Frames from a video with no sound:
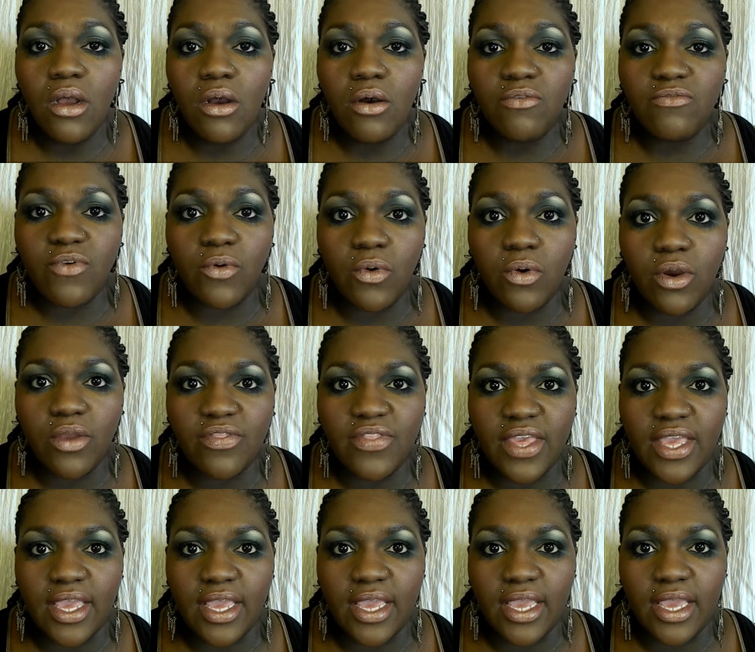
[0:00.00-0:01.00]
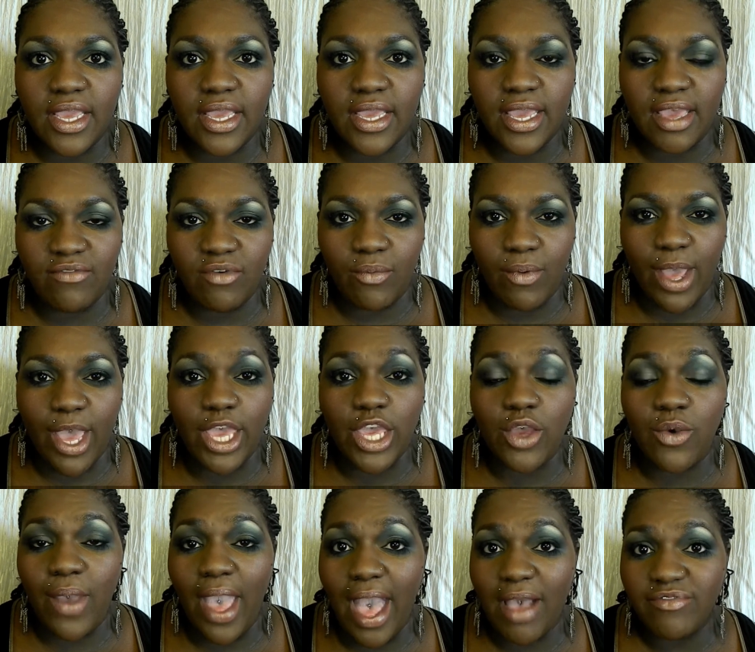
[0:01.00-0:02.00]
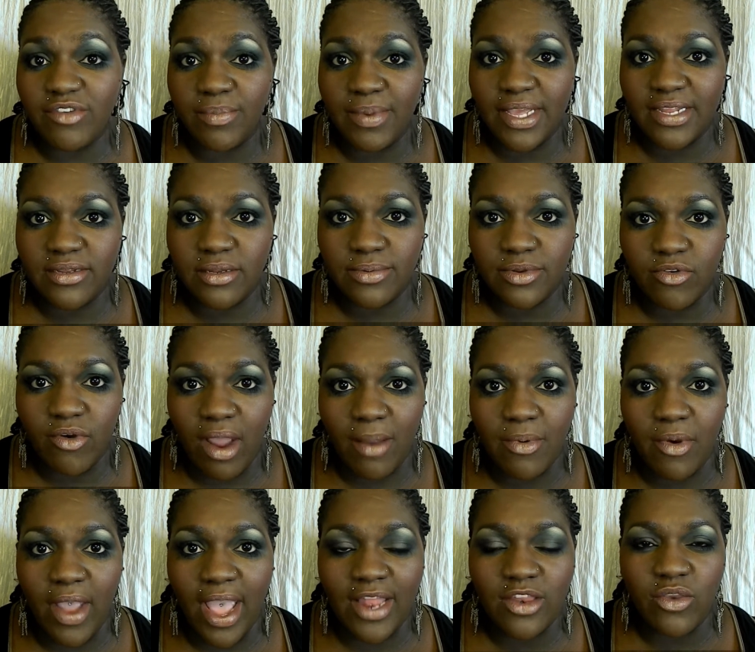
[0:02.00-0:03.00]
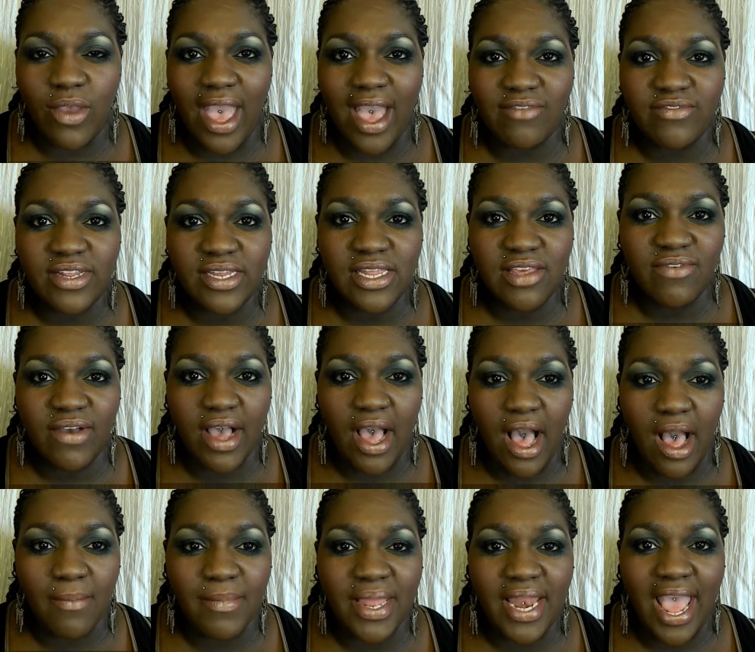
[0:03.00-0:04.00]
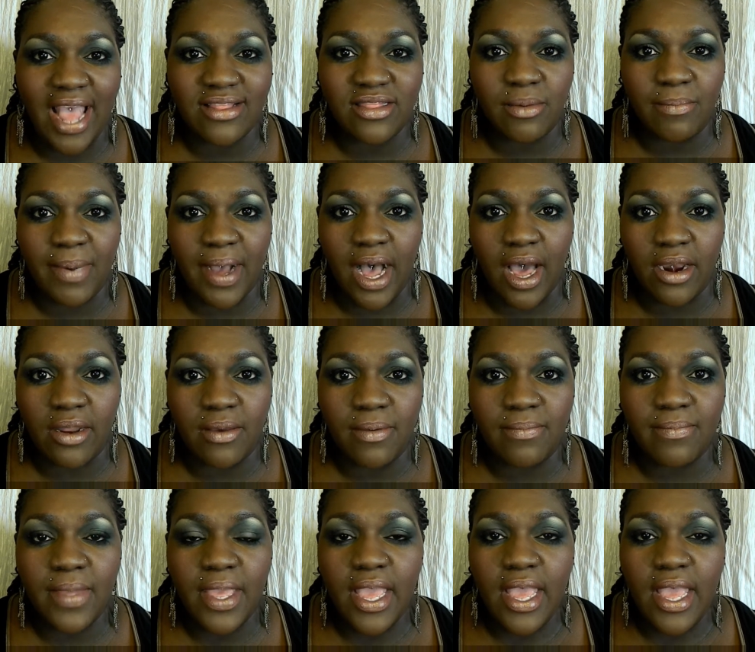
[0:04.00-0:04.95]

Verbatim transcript: for the giveaway, you have to be a subscriber and you have to leave a comment at the bottom